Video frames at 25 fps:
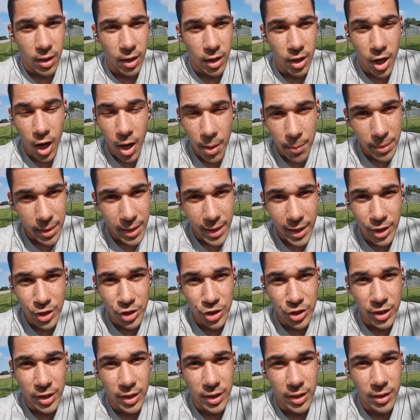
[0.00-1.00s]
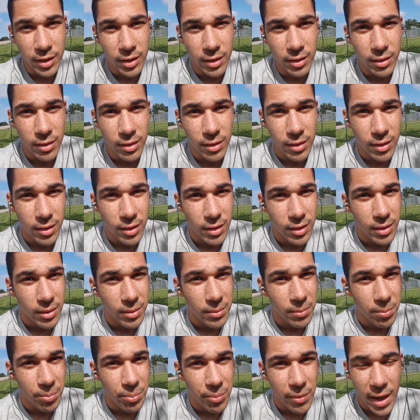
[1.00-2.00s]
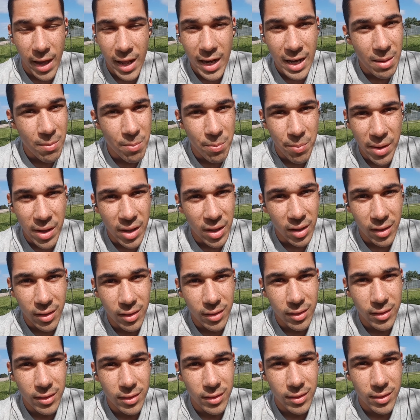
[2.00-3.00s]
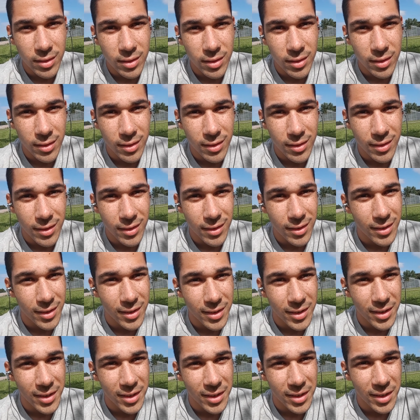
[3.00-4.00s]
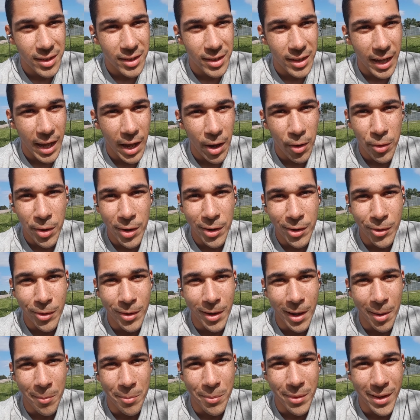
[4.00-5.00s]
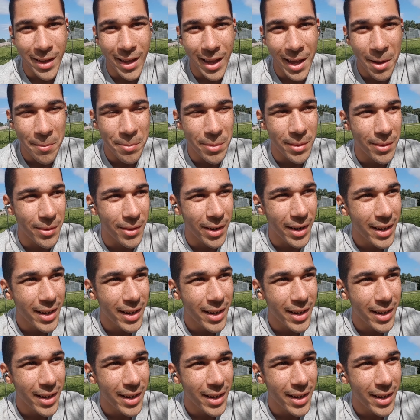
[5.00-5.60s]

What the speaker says: accommodation, any bills, how can you not be happy,